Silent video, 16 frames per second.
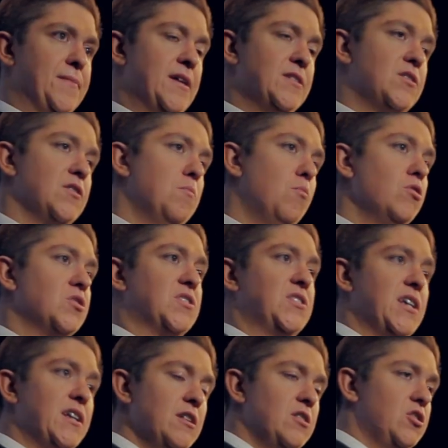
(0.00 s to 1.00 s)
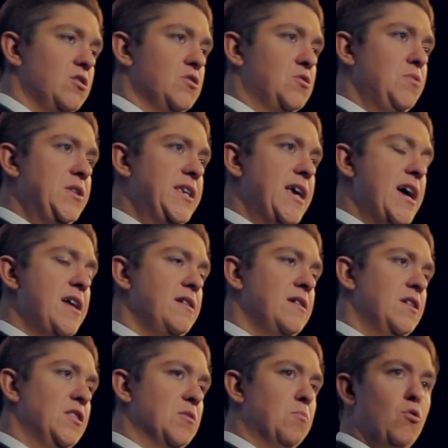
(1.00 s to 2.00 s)
And so the more signatures we get,
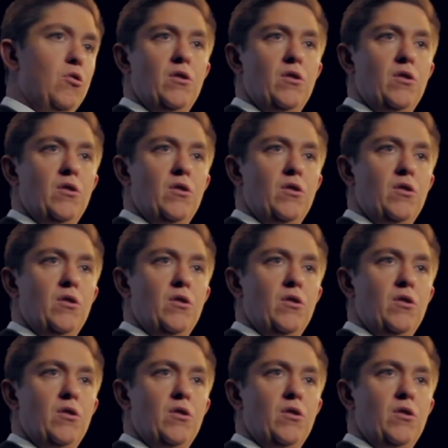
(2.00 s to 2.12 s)
the more